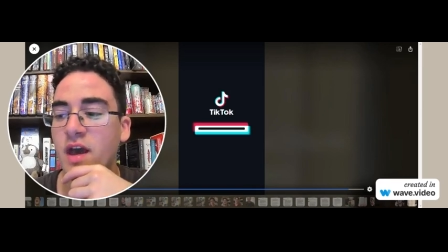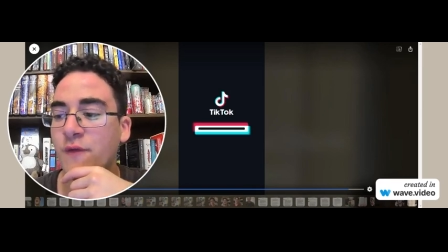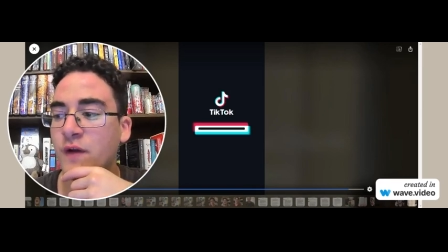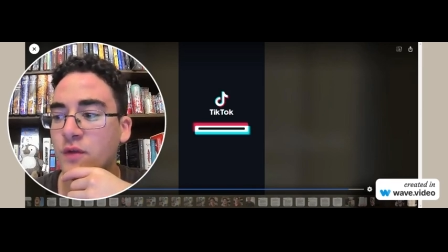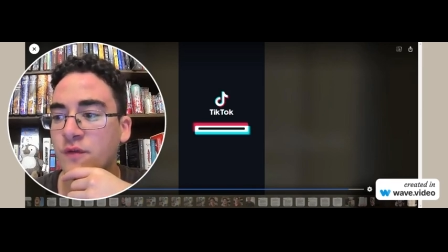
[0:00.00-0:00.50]
A
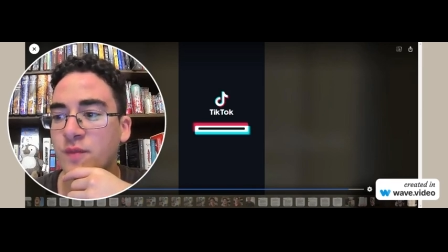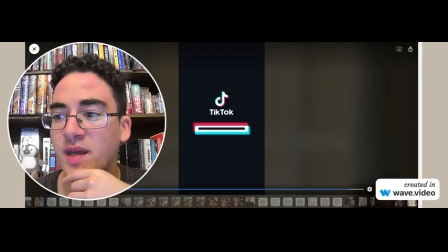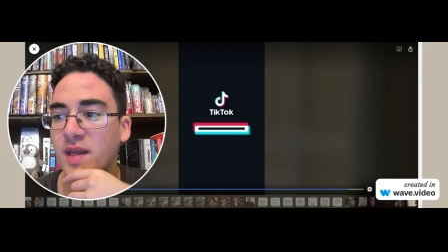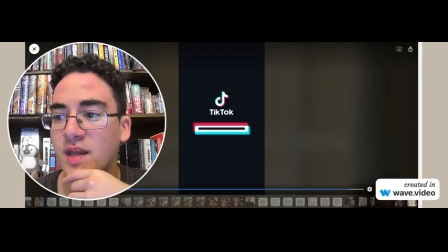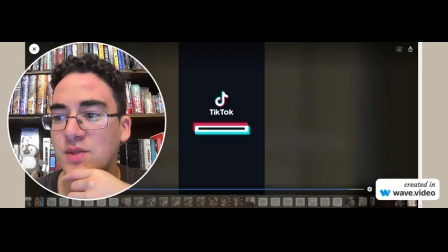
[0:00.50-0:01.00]
friend of
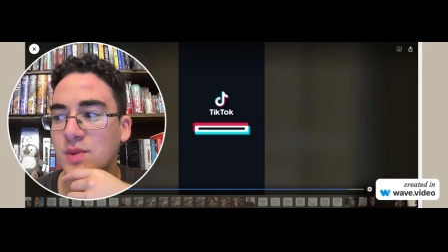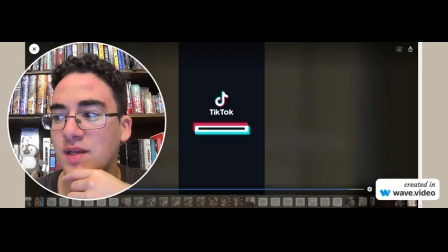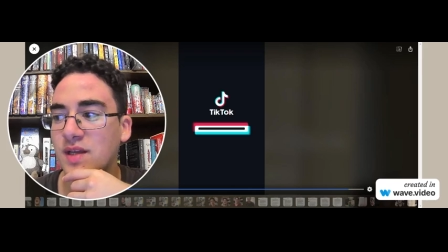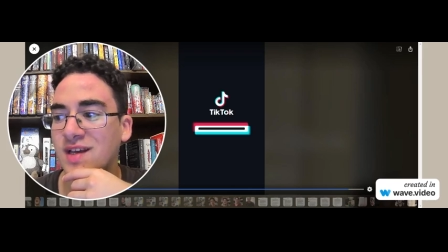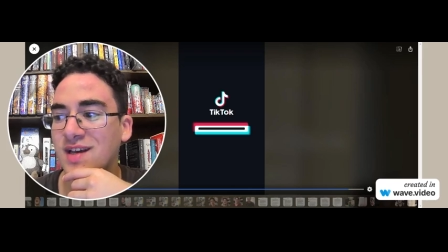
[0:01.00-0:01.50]
mine
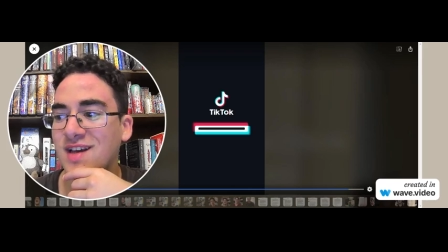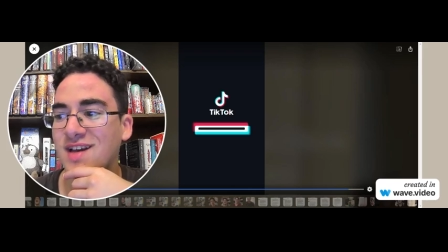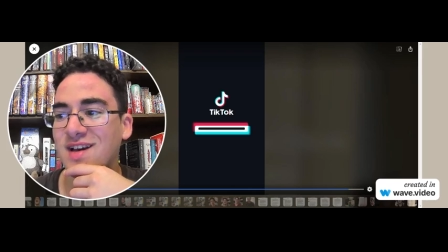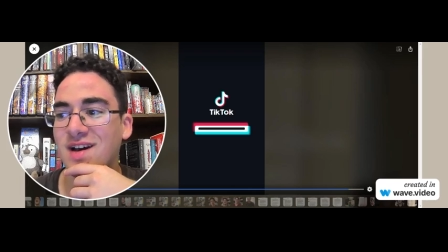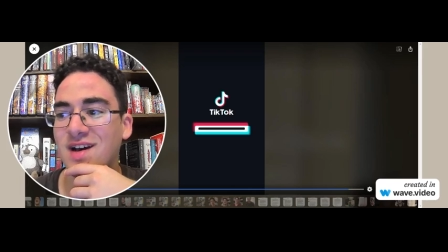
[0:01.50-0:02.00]
actually
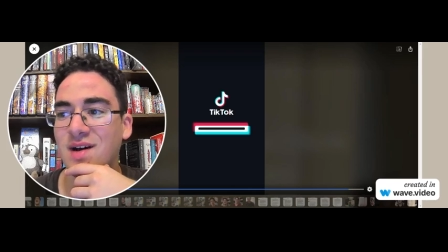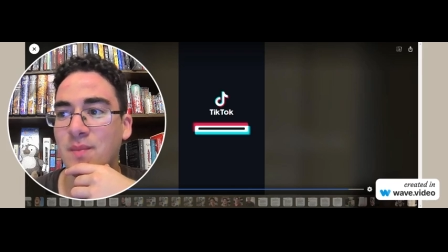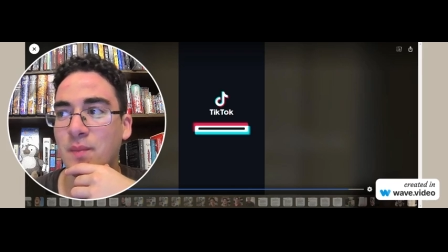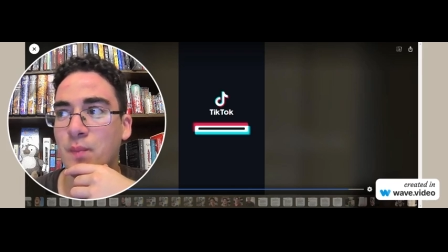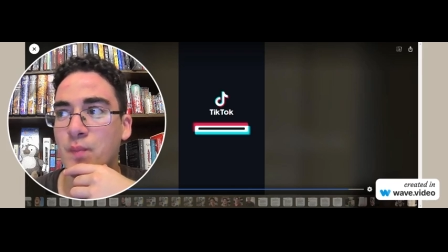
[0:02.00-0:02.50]
um,